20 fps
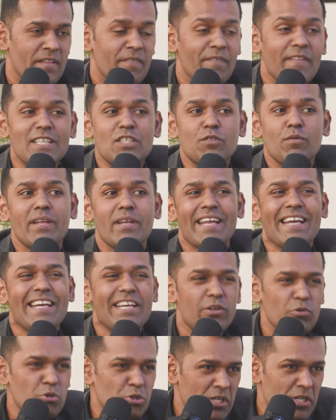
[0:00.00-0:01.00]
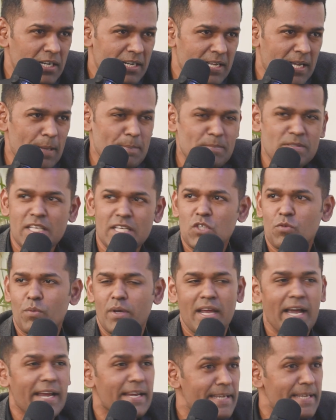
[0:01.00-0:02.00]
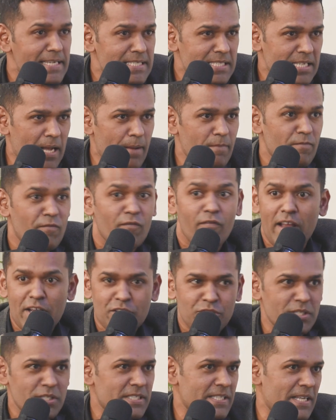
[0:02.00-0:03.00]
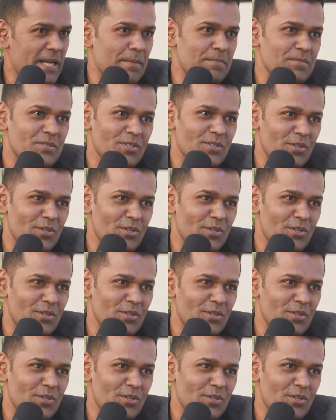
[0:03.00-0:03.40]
That's where intuition comes, that's where ideas come, flashes comes,